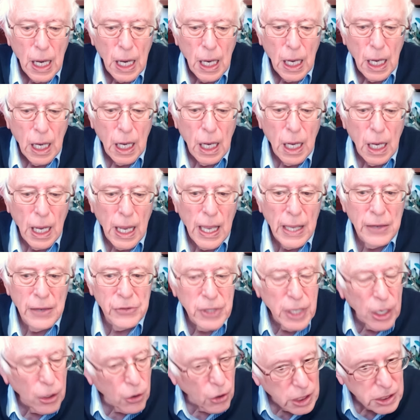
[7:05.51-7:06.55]
And
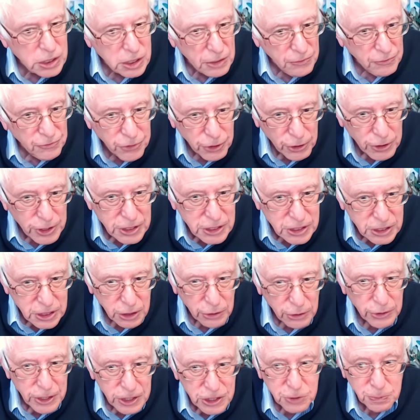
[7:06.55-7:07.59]
there are some very
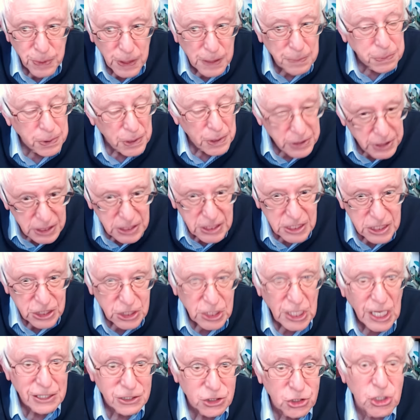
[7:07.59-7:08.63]
serious people, and this is
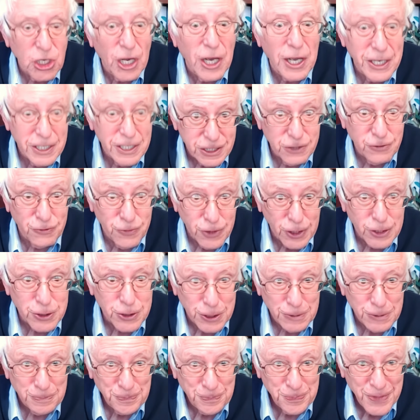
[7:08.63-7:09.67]
not science
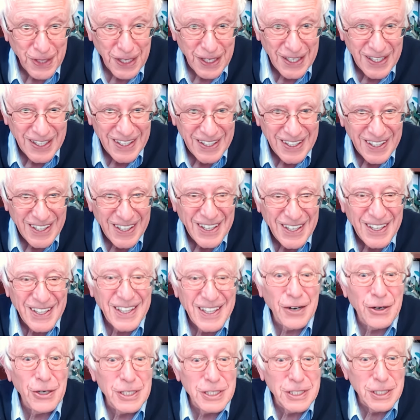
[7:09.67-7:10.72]
fiction,
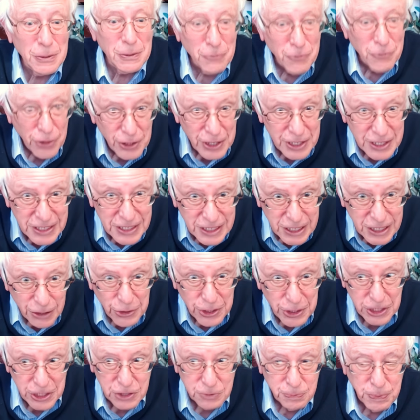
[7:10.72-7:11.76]
there are some very
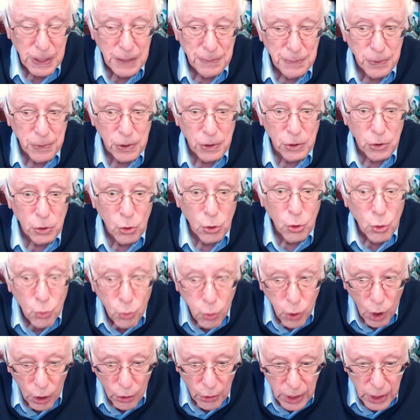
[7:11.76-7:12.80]
serious people who
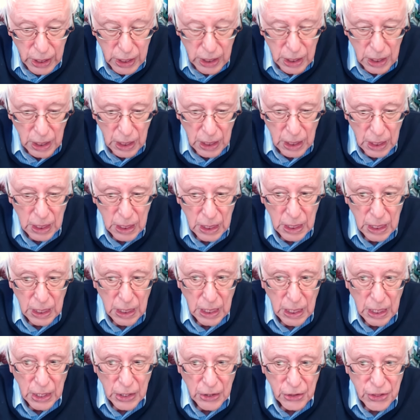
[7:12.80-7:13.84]
worry
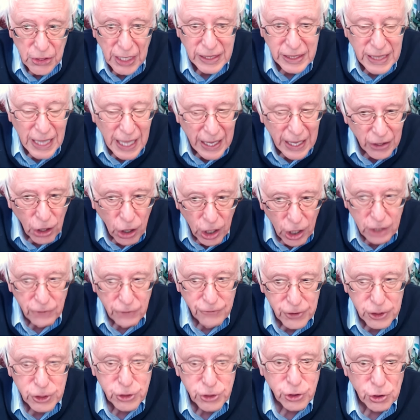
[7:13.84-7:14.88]
that
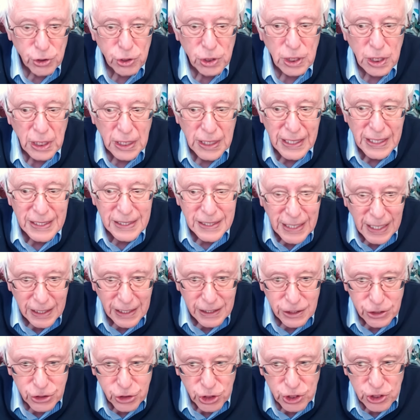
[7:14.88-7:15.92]
artificial
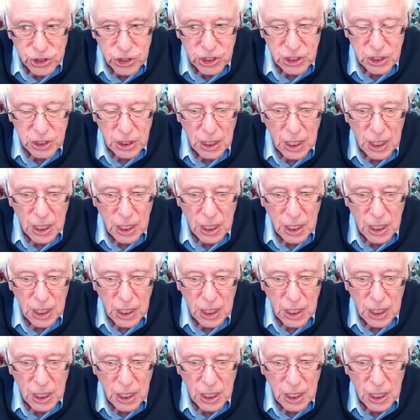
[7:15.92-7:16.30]
intelligence